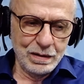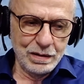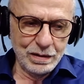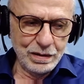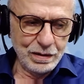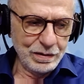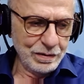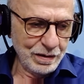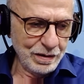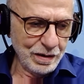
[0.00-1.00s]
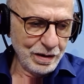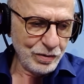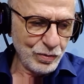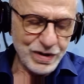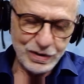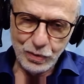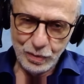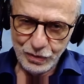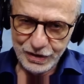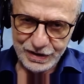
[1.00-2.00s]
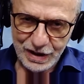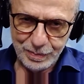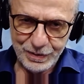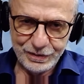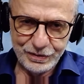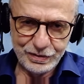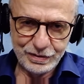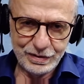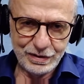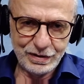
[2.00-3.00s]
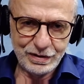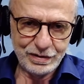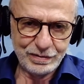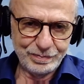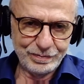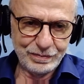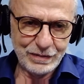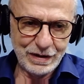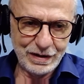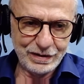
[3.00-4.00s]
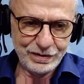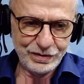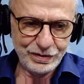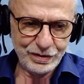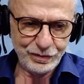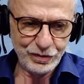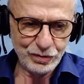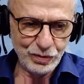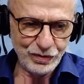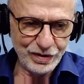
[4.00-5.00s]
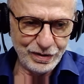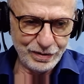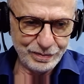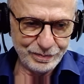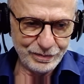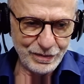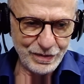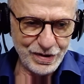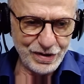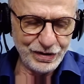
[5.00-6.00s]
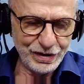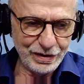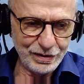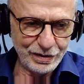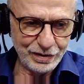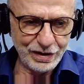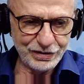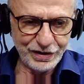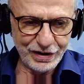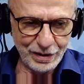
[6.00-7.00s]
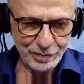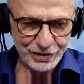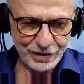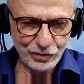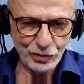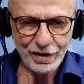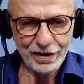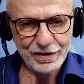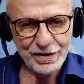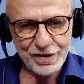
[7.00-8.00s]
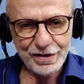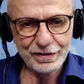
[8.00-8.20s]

I was at home when it happened, and if you know the city, Qatari capital Doha, it's